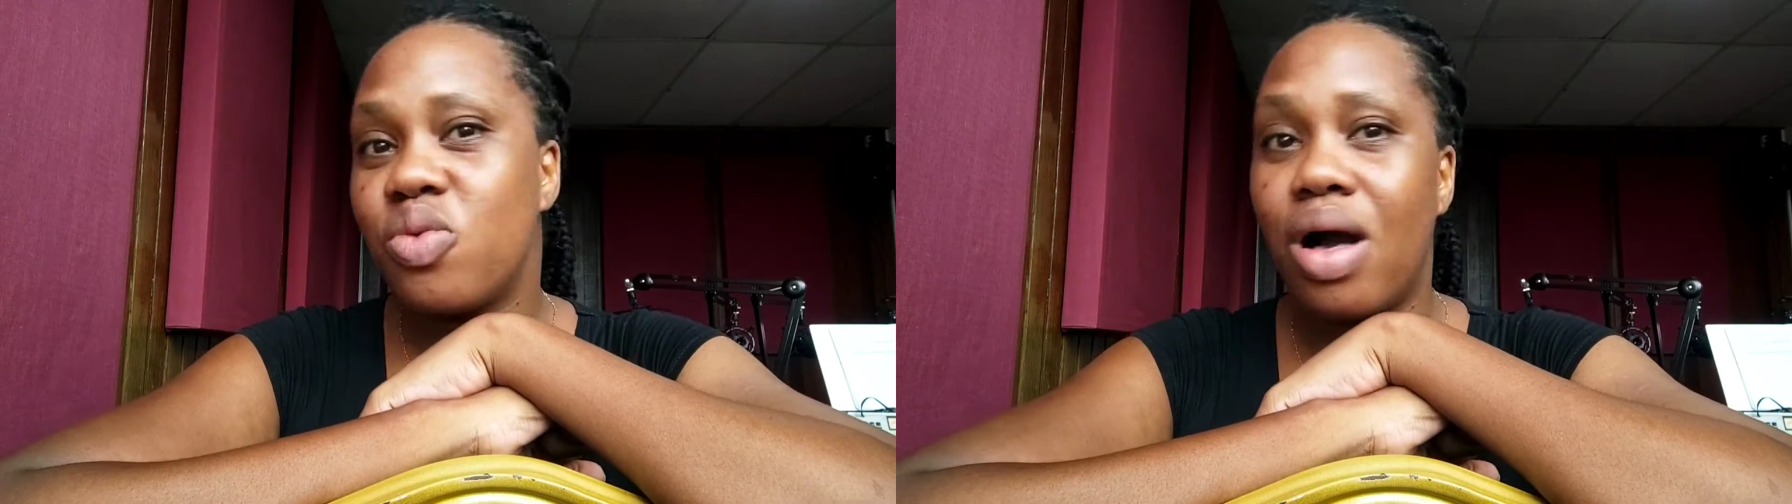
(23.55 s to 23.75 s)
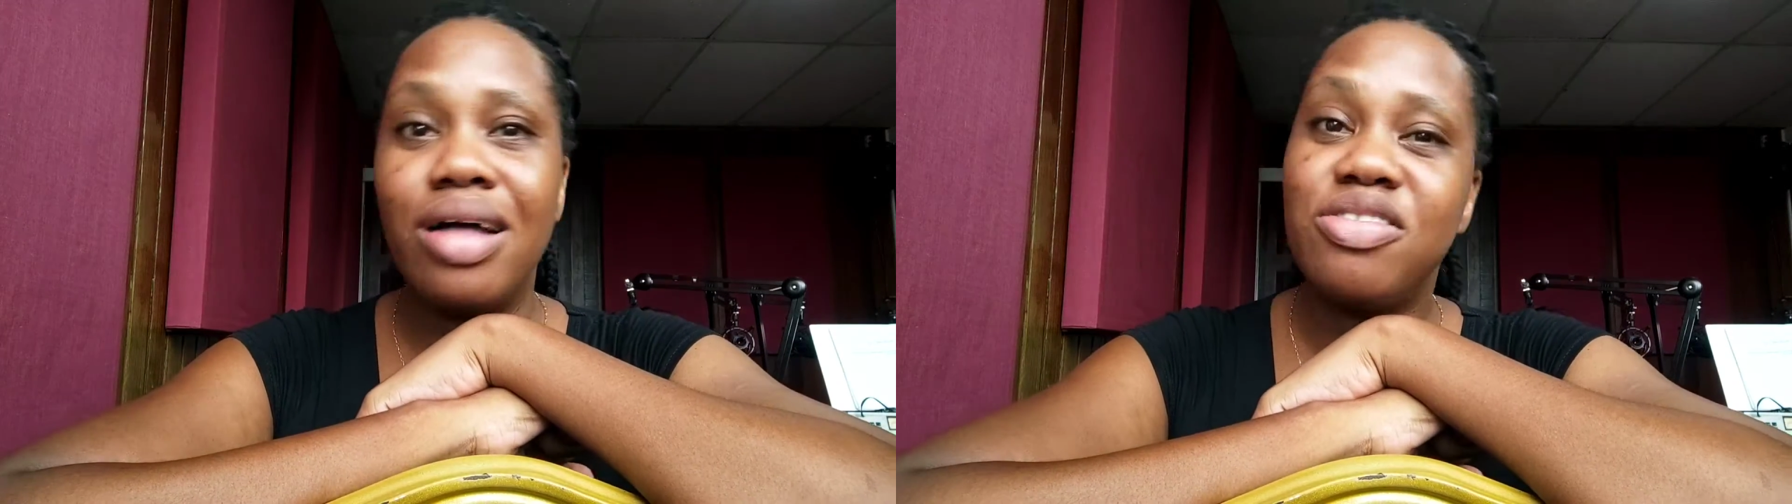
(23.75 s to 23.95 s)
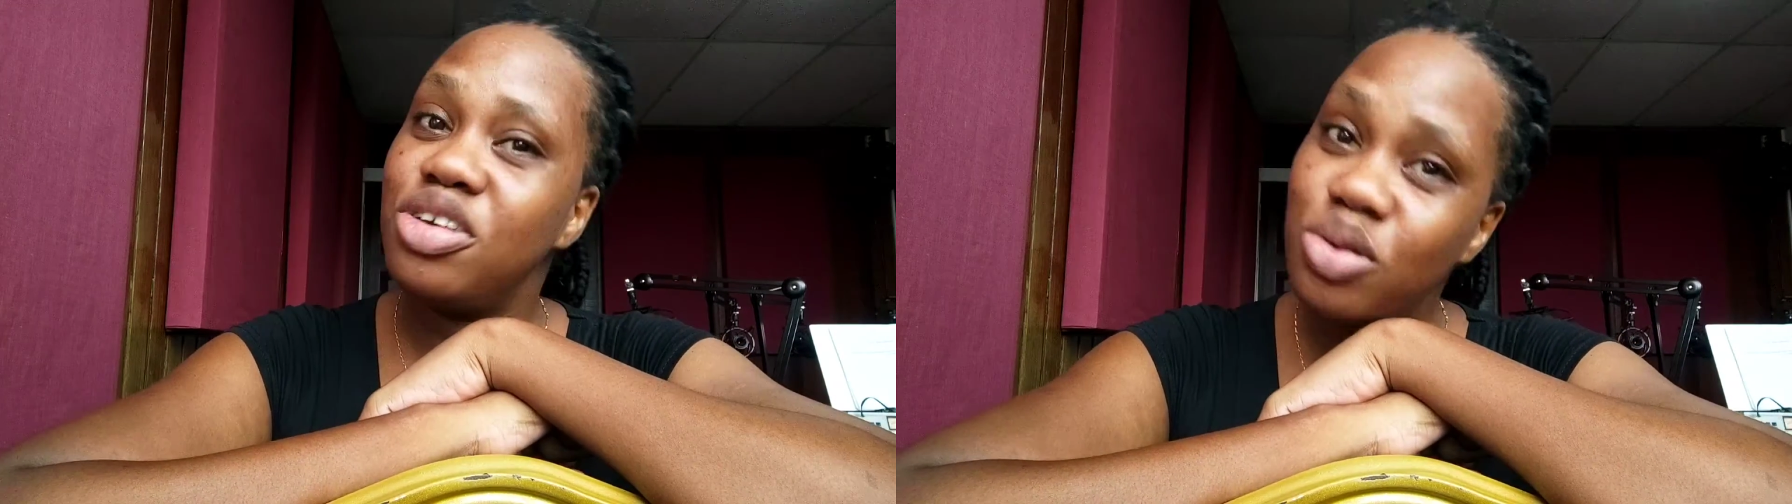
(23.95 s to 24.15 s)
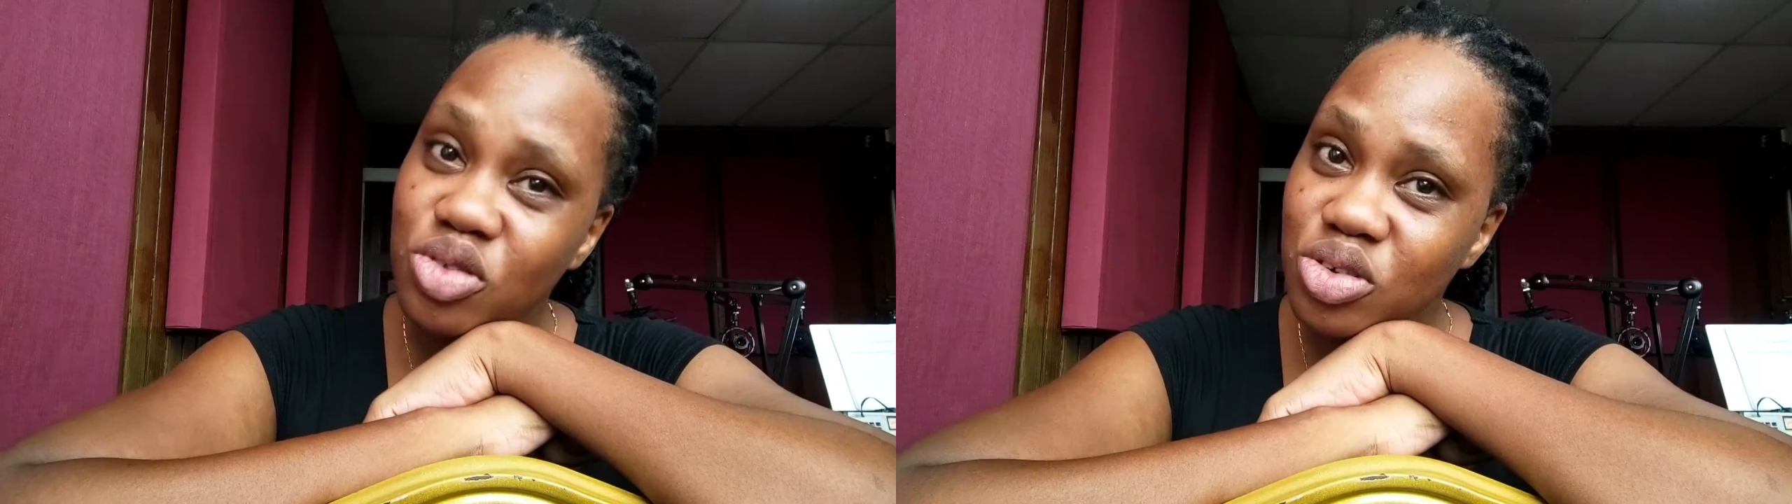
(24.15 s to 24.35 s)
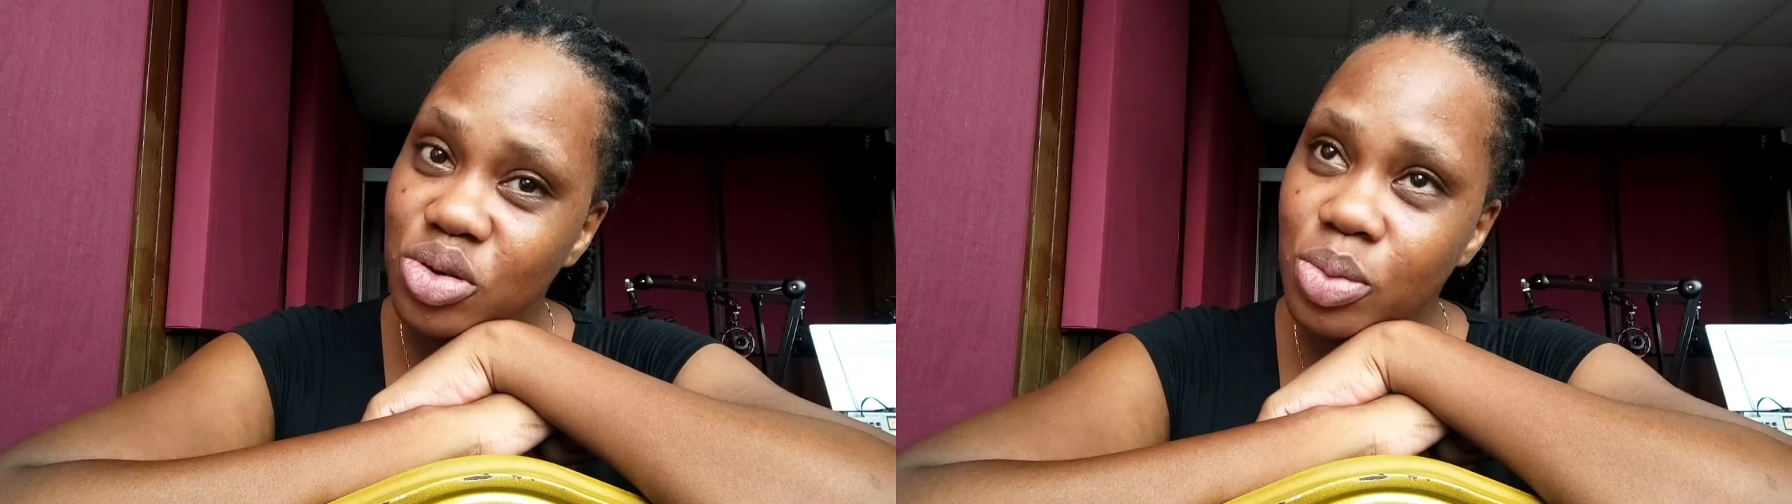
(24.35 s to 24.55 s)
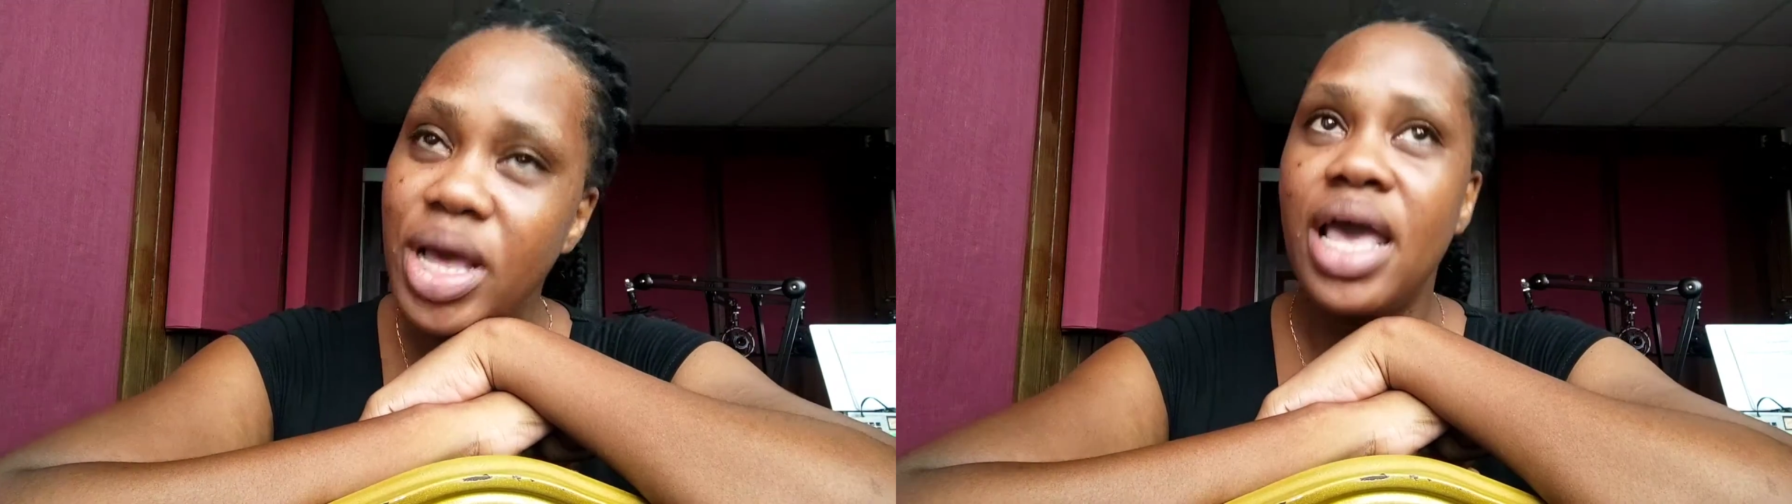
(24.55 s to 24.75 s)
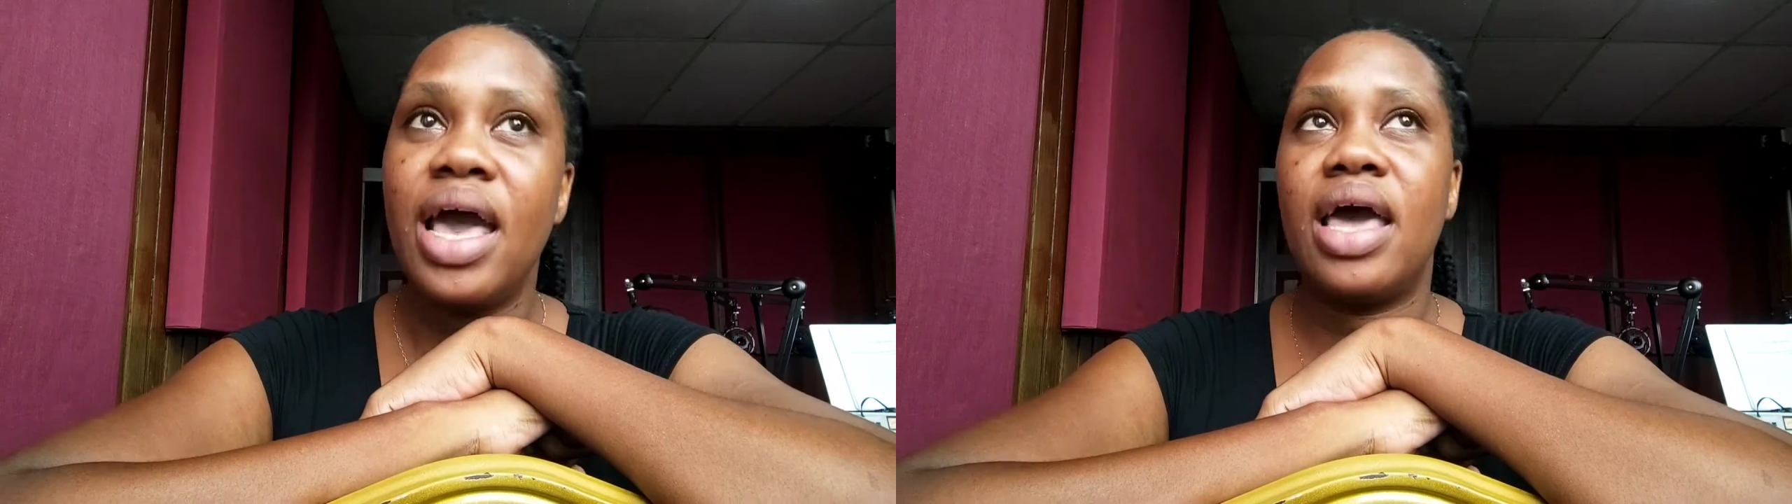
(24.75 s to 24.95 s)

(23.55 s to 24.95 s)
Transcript: onto YouTube,